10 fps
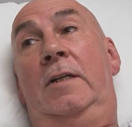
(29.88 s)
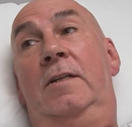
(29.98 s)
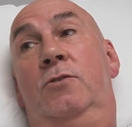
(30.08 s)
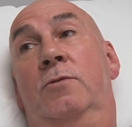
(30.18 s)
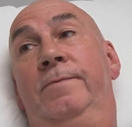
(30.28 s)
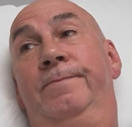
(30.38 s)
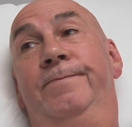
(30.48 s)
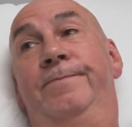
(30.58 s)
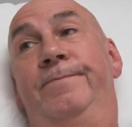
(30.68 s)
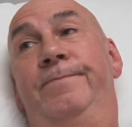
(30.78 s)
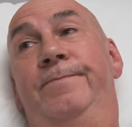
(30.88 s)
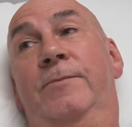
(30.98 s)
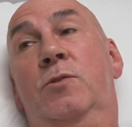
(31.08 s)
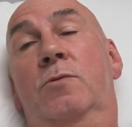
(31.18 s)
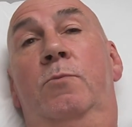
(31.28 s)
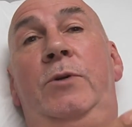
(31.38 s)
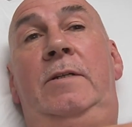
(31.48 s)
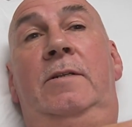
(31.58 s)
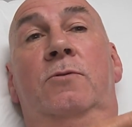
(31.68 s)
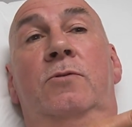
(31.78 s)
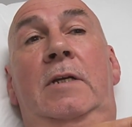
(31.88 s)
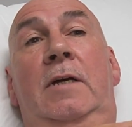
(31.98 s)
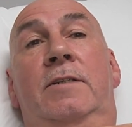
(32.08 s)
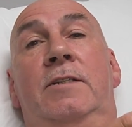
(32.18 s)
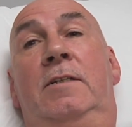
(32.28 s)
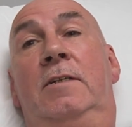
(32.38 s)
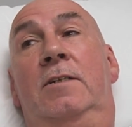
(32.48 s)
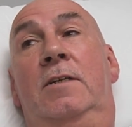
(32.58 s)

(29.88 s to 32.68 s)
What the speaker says: a kidney stone, so I'm waiting to go and get a CT